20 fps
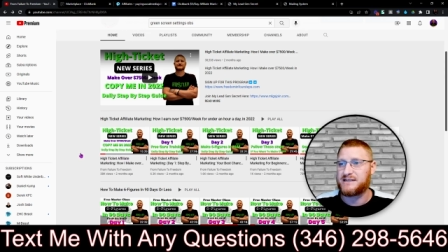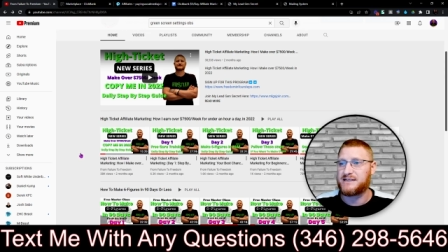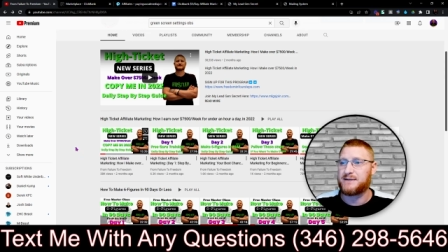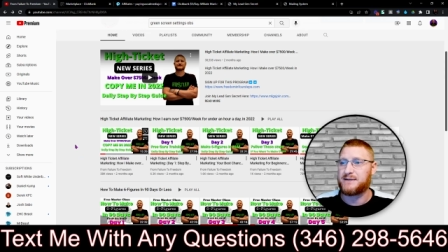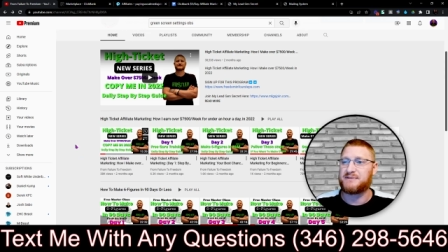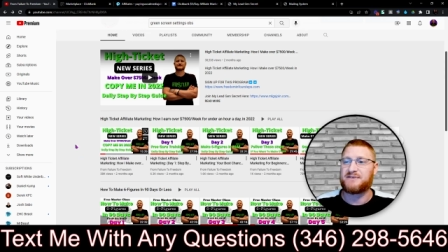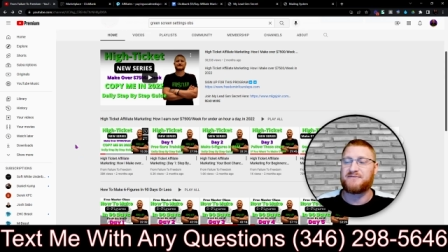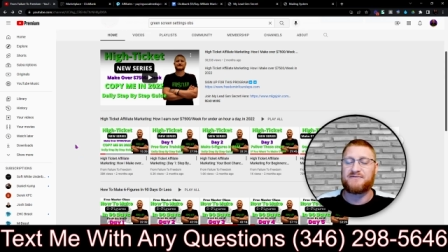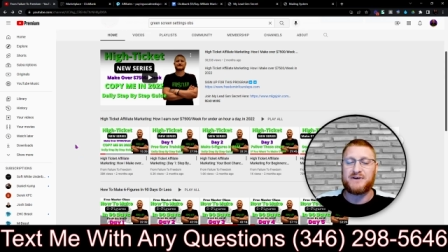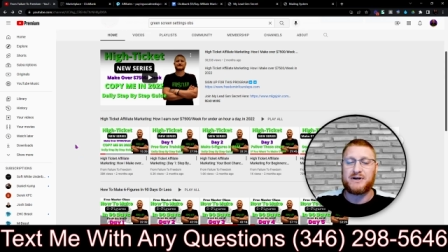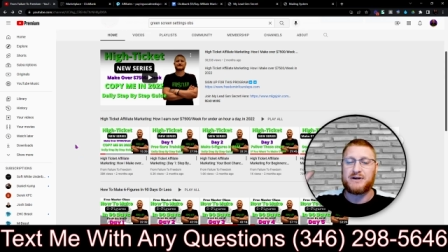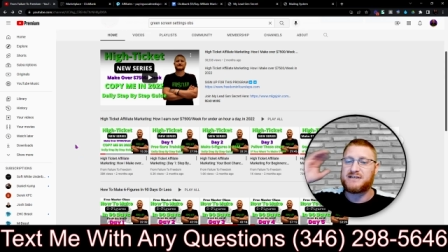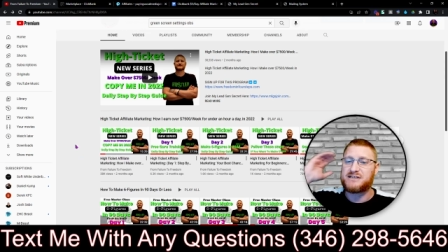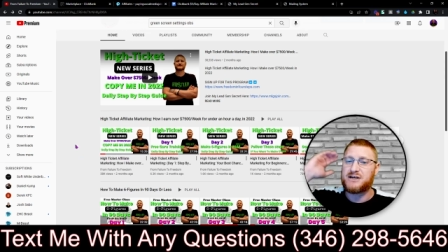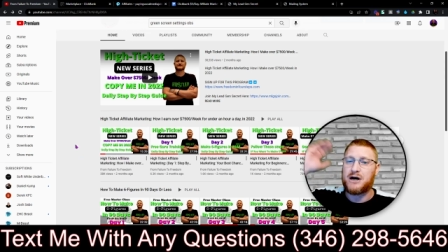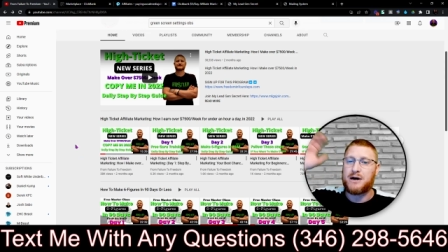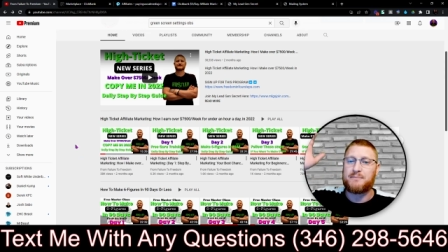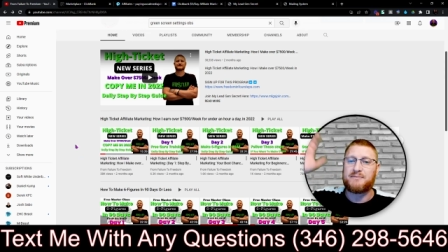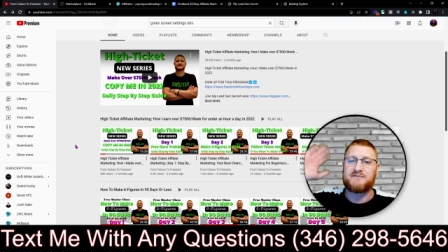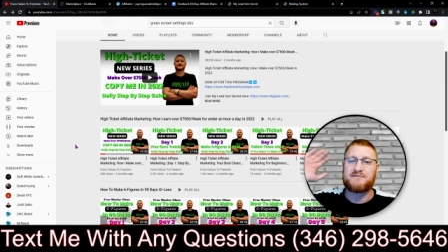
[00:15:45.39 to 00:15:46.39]
I'm at the very
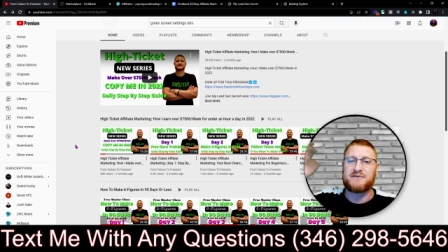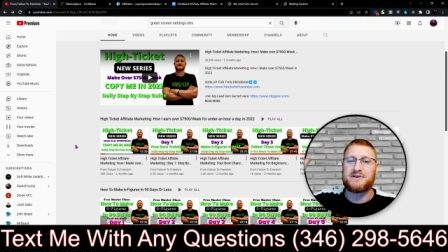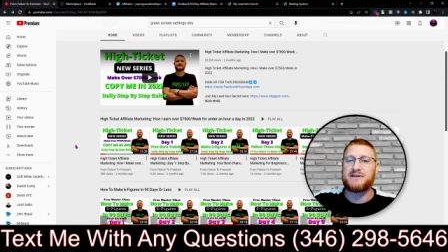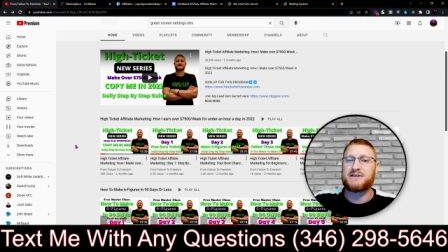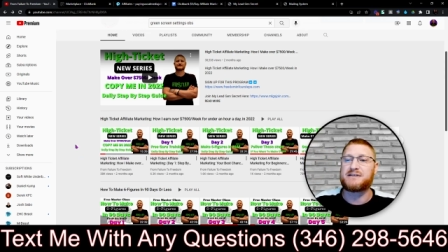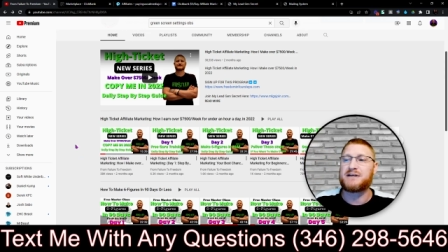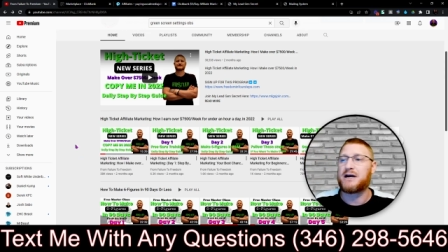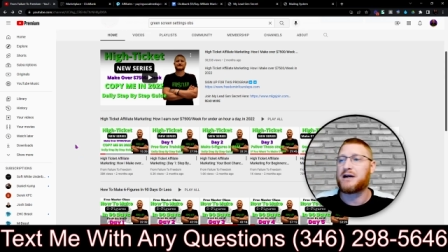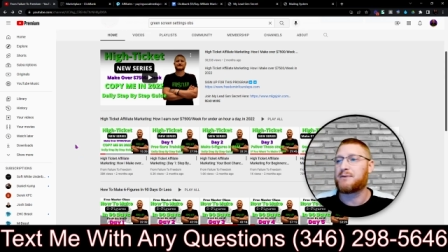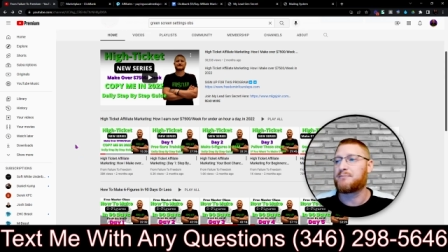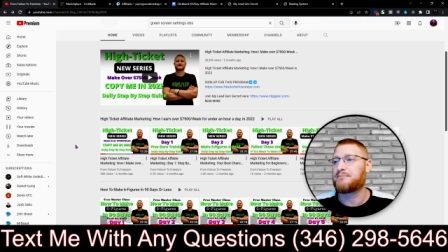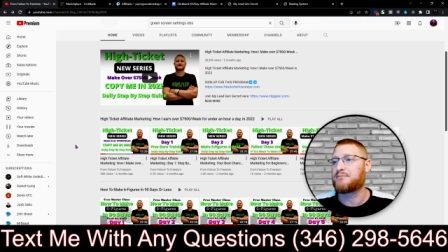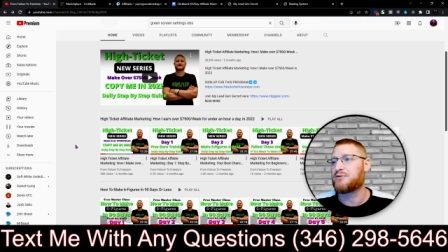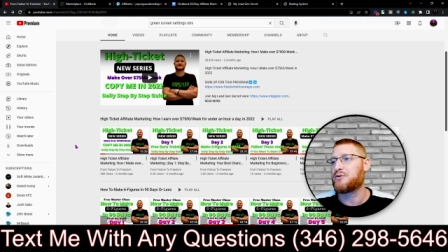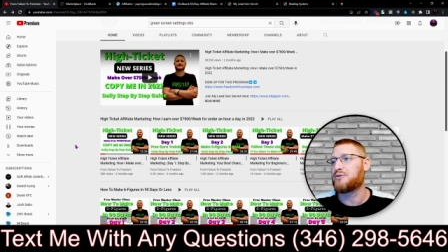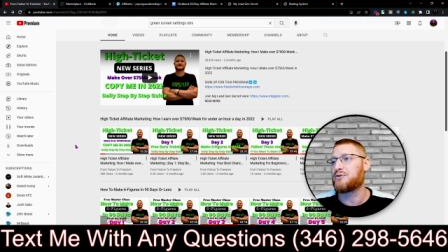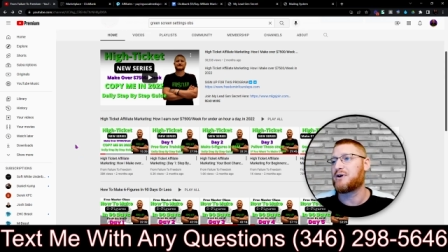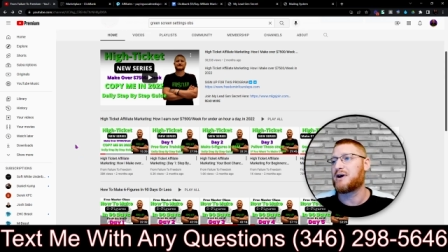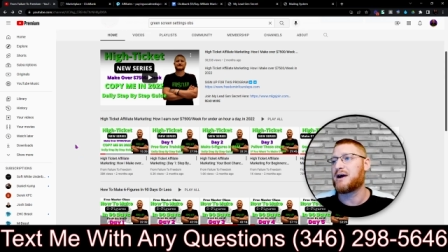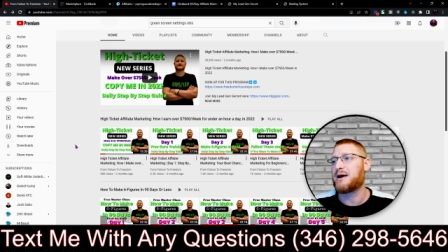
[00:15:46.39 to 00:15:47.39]
top of the entire
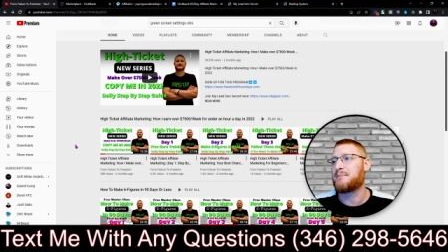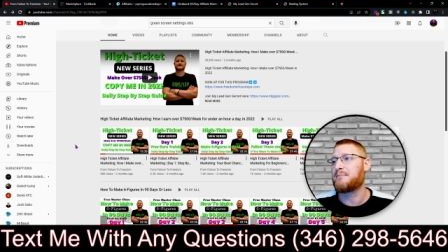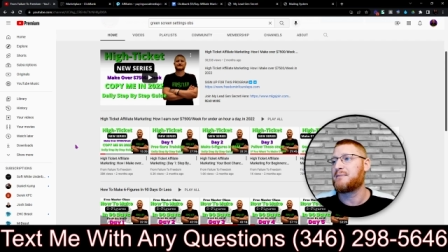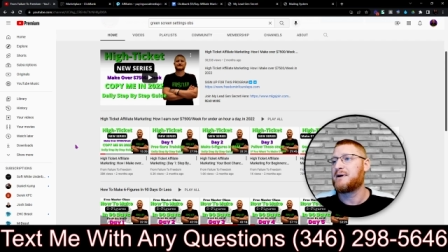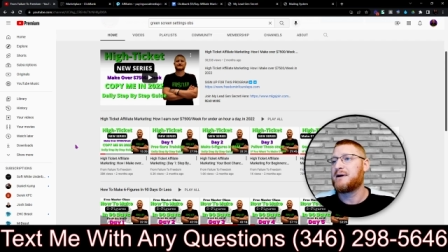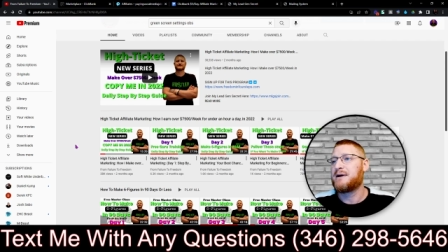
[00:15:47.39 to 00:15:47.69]
program,